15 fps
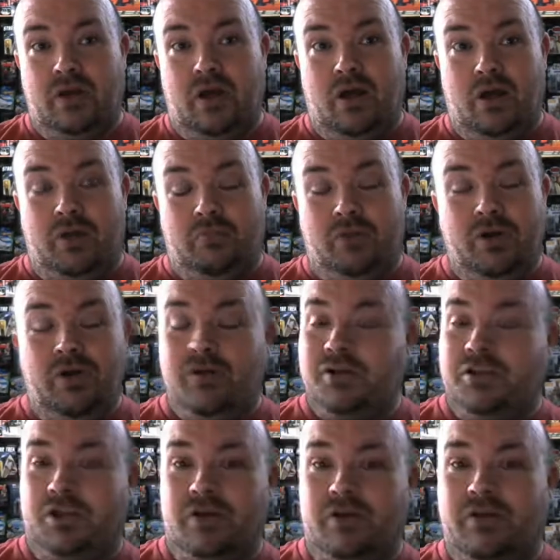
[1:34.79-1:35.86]
a pretty good
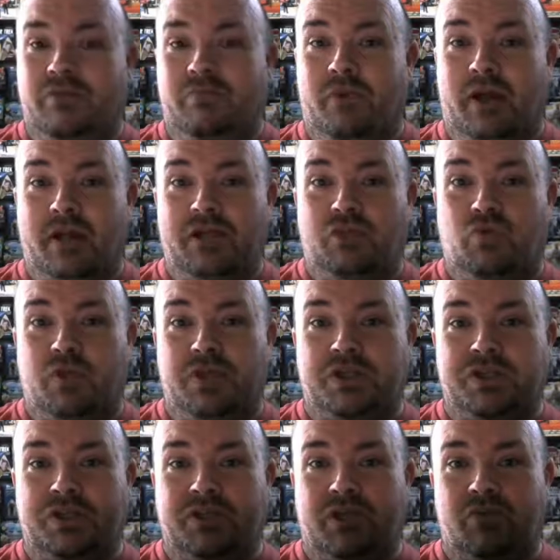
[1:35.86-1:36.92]
chunk of my
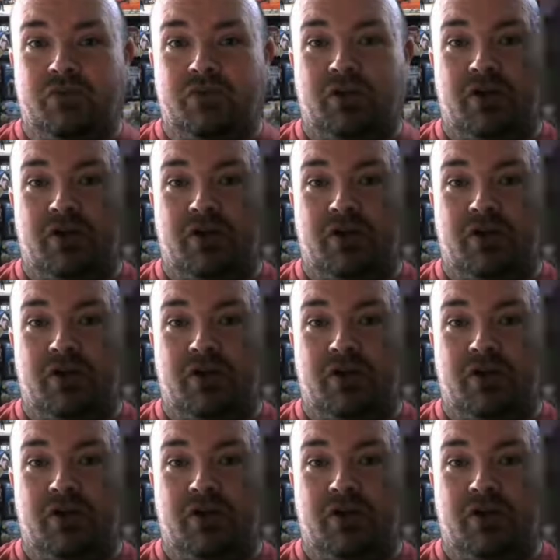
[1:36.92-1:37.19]
2600